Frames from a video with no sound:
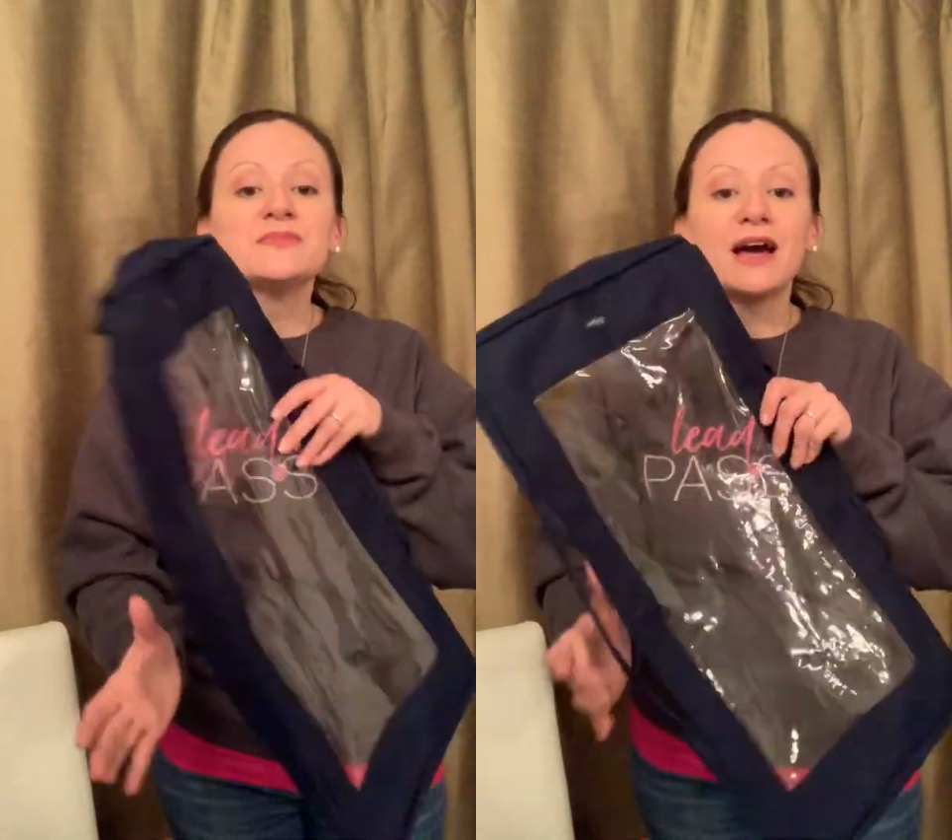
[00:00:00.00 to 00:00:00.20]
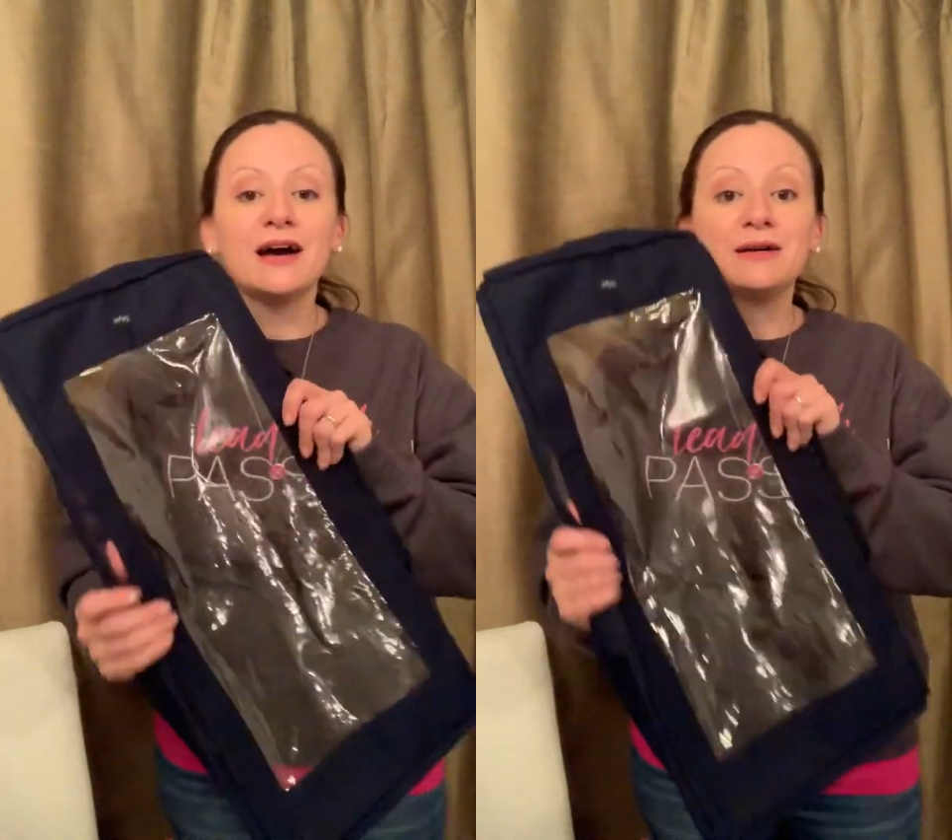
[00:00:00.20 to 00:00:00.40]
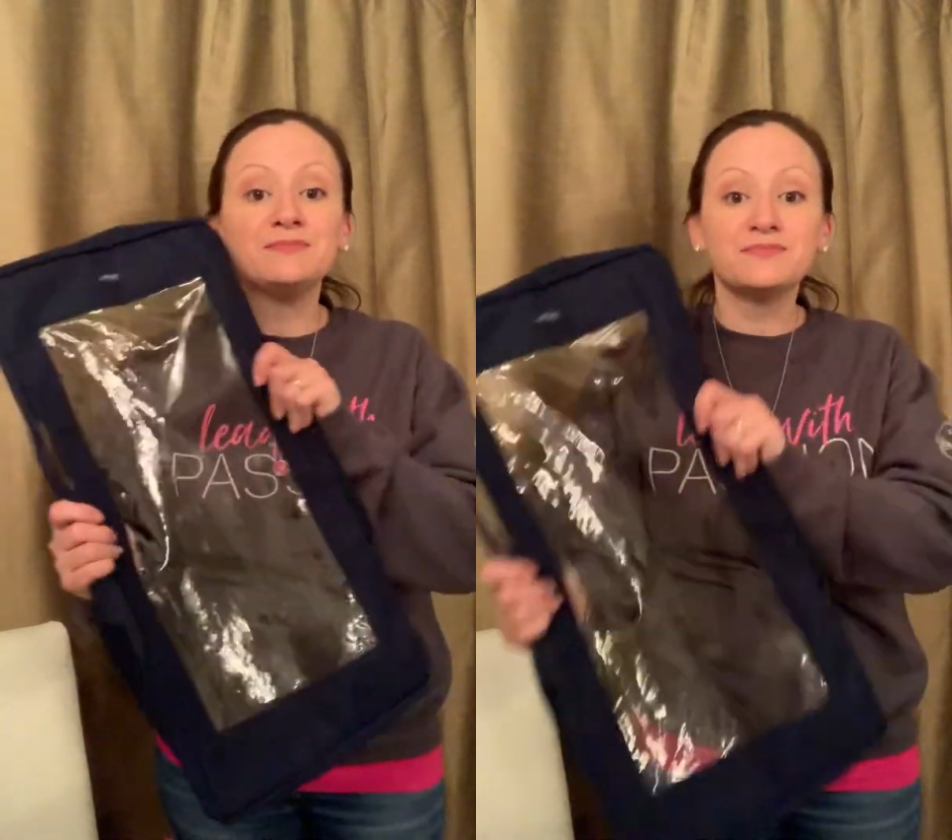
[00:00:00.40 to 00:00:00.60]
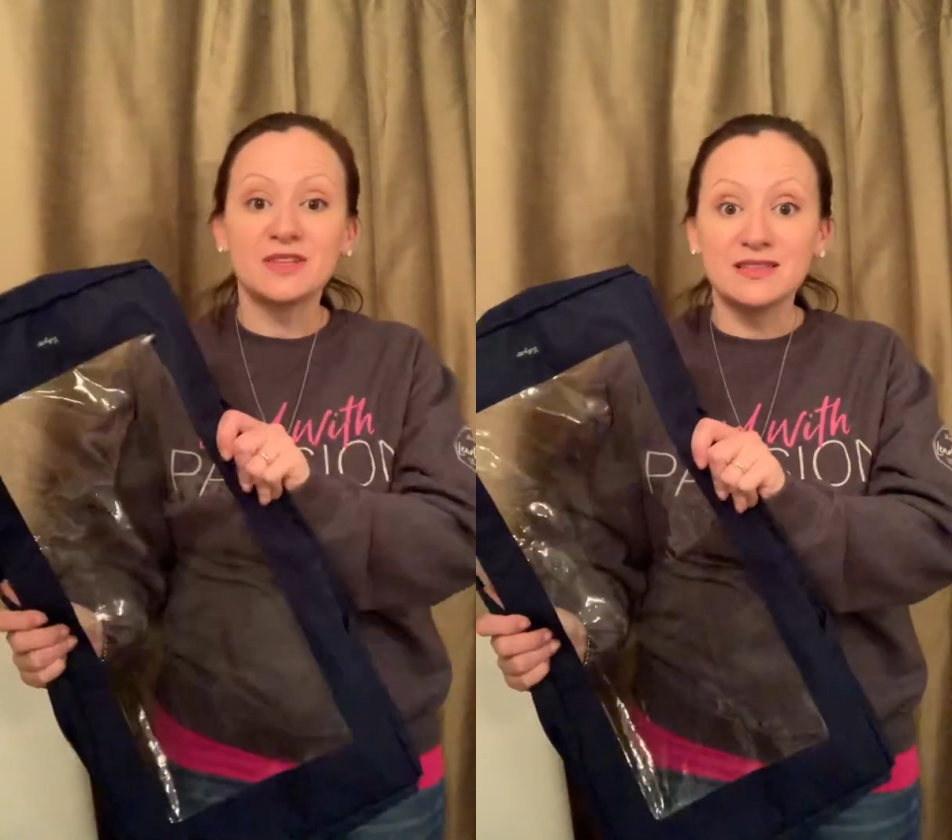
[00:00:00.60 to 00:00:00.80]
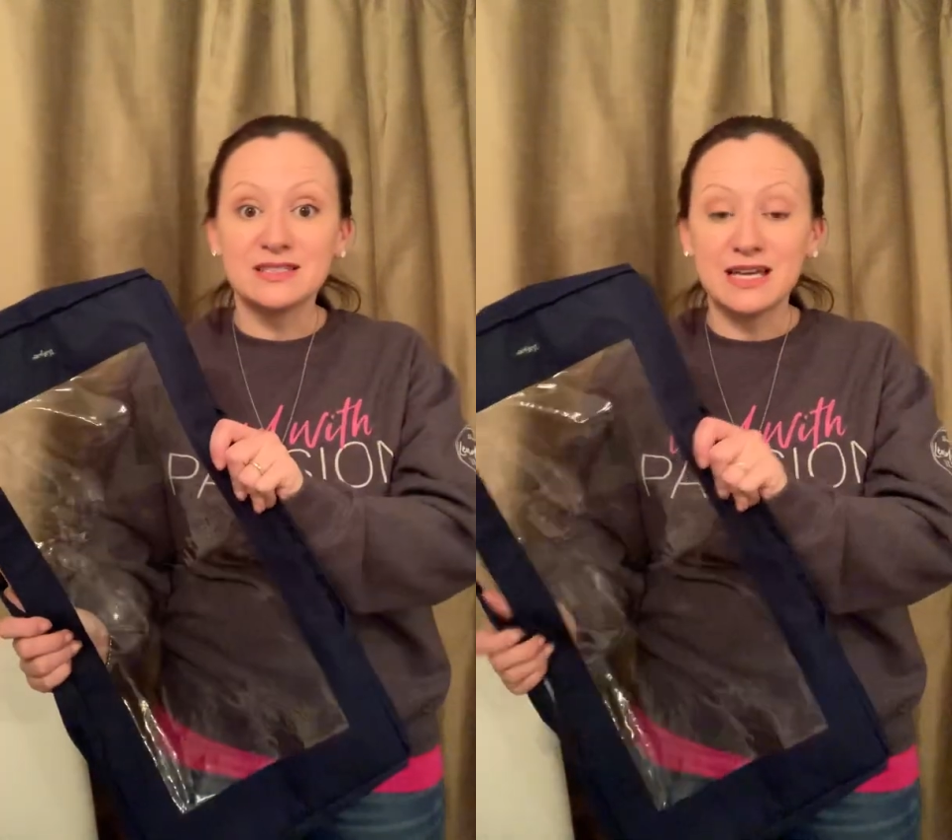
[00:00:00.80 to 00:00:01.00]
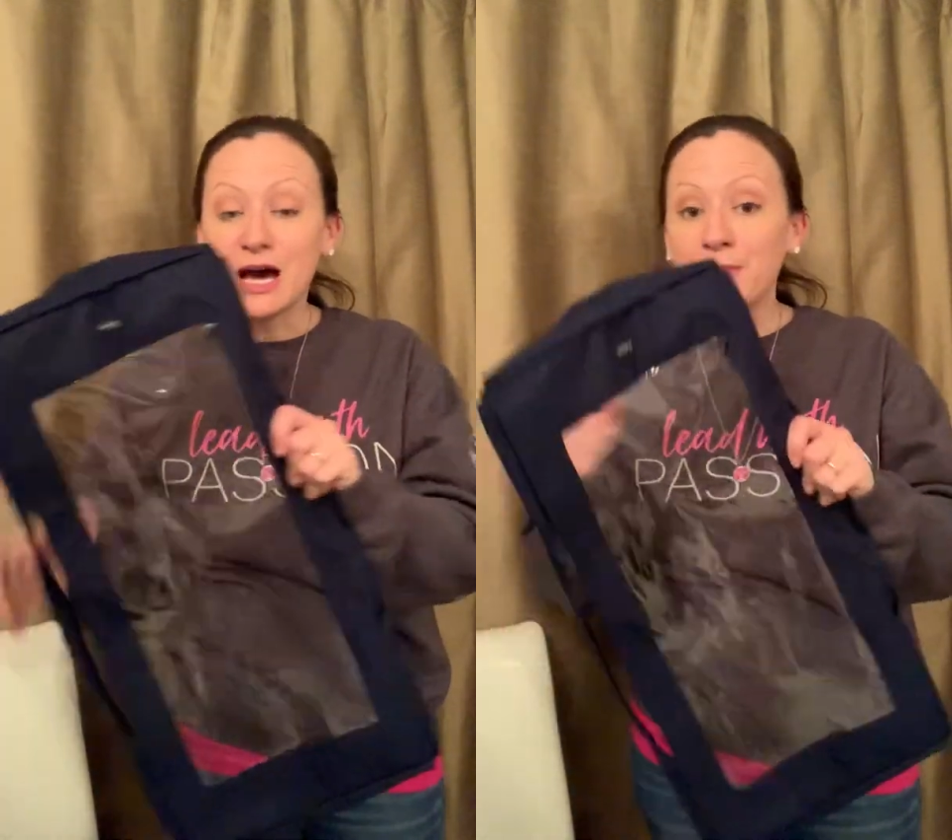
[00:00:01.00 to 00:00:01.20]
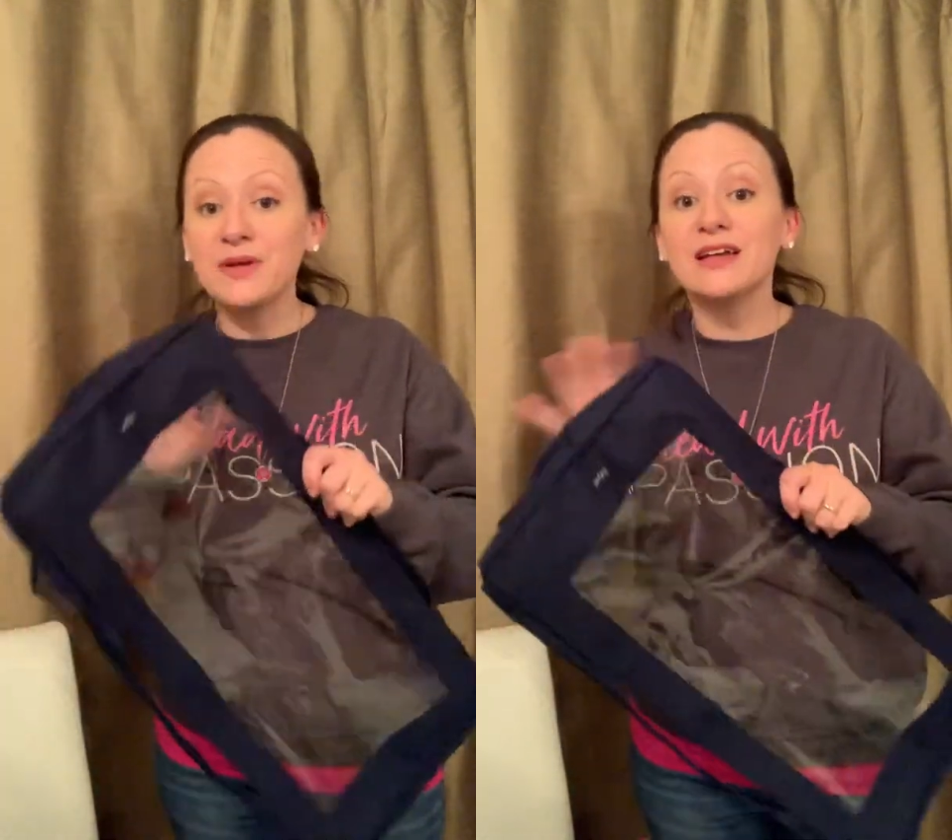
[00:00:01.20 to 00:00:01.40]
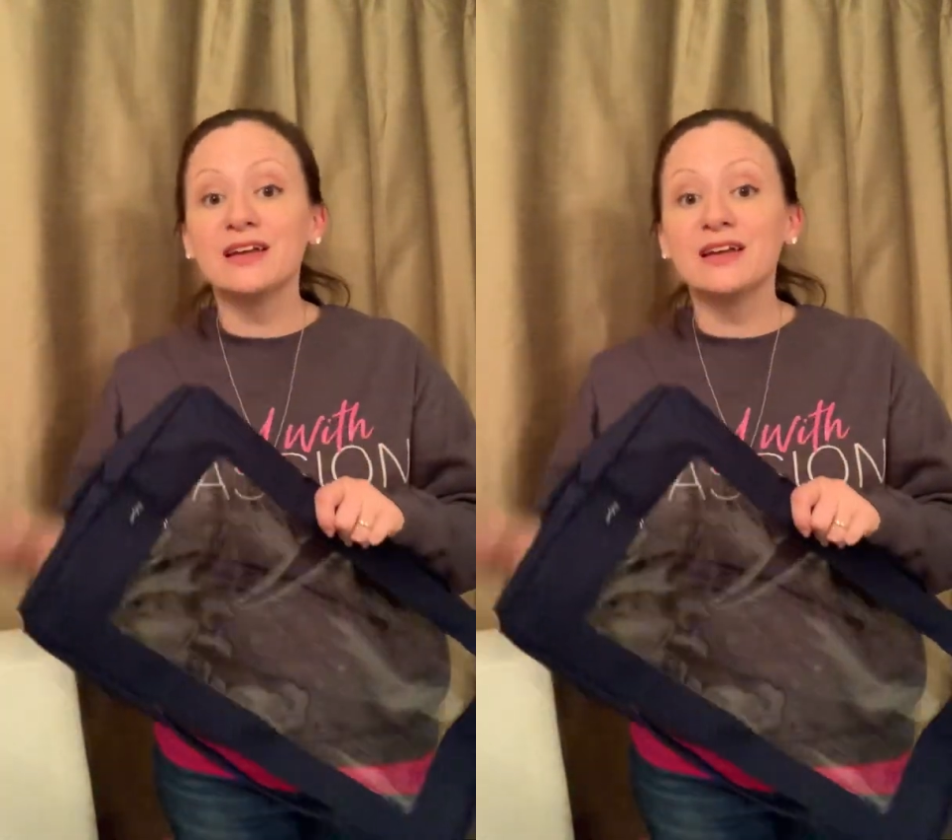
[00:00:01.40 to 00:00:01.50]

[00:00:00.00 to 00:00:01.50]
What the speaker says: The top